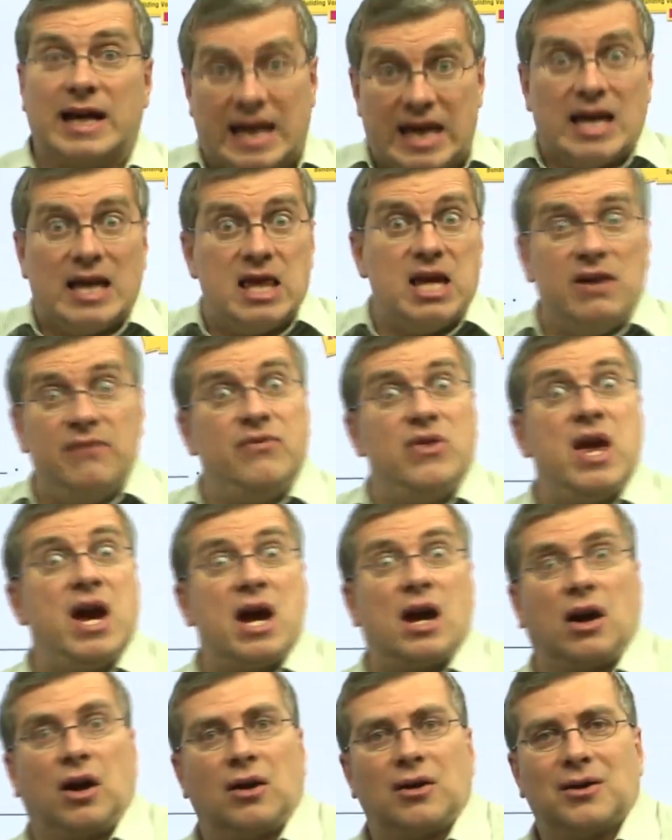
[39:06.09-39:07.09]
He lived
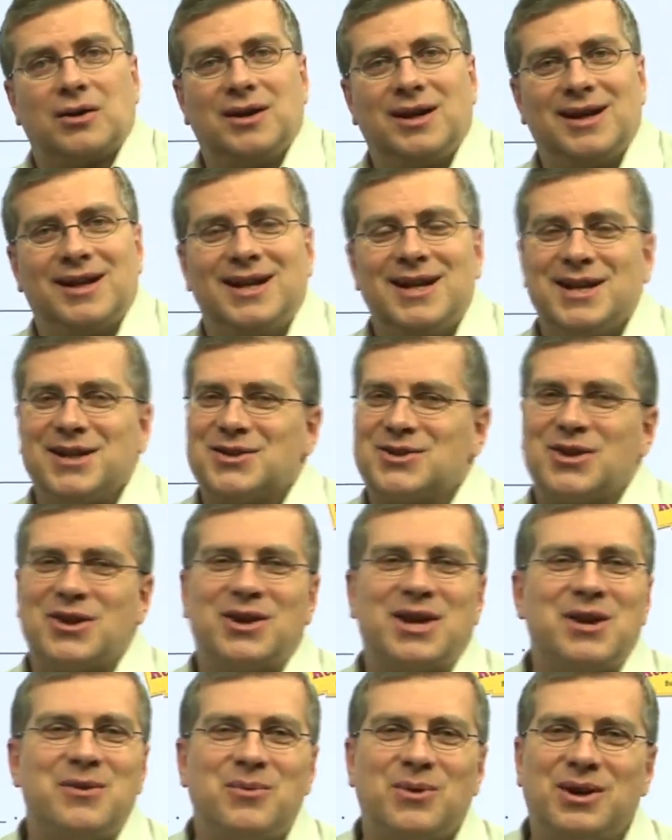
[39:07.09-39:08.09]
there. So
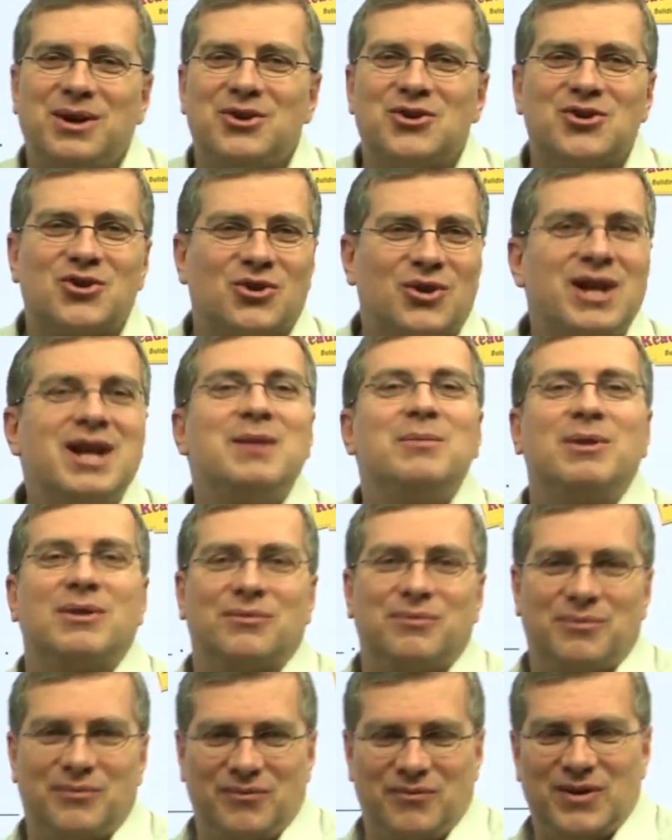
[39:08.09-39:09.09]
he wouldn't dream
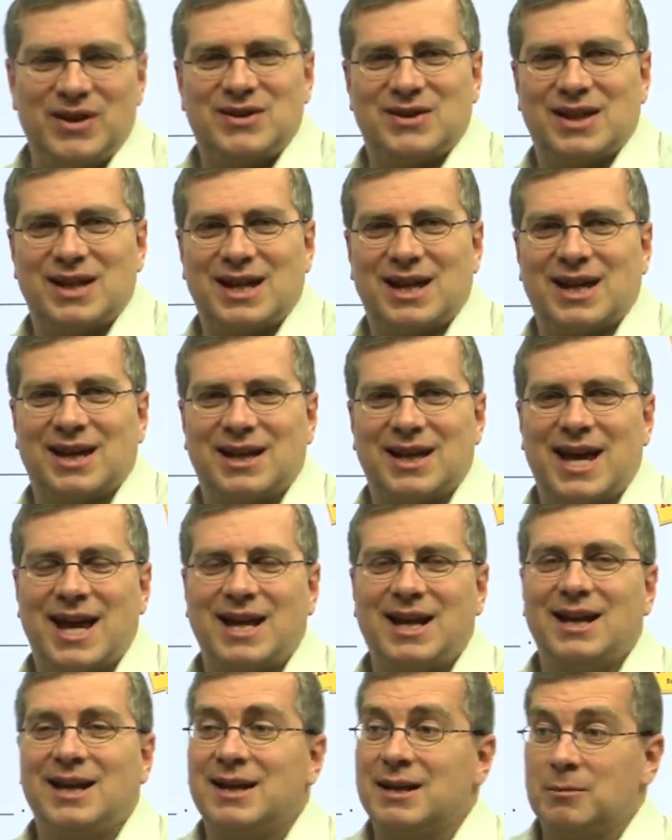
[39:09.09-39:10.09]
of visiting
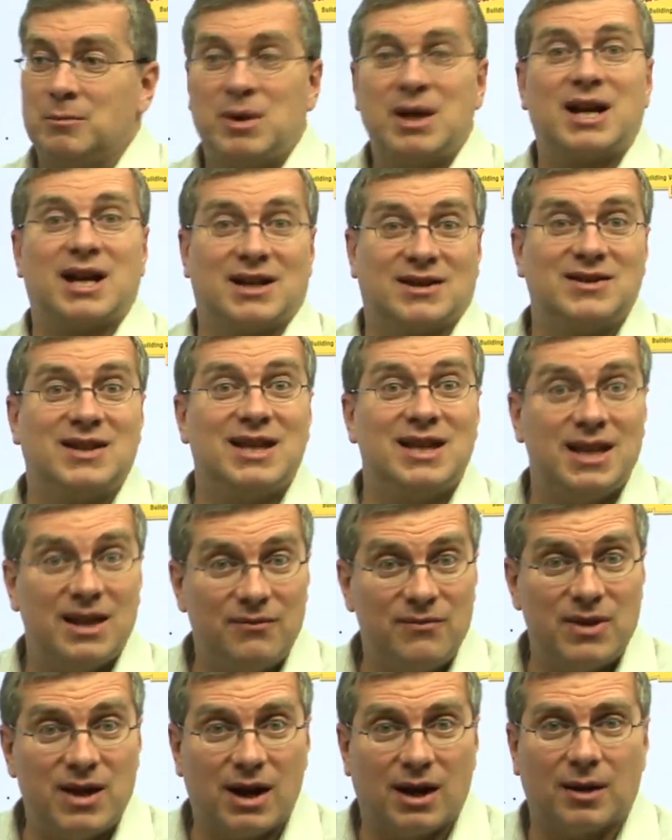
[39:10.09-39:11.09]
Atlanta because he
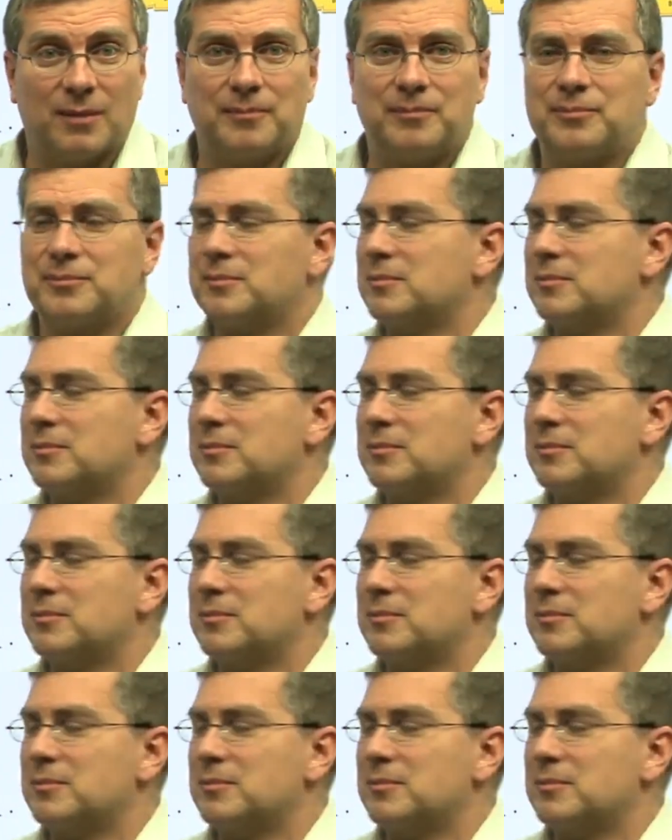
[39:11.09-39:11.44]
lived there.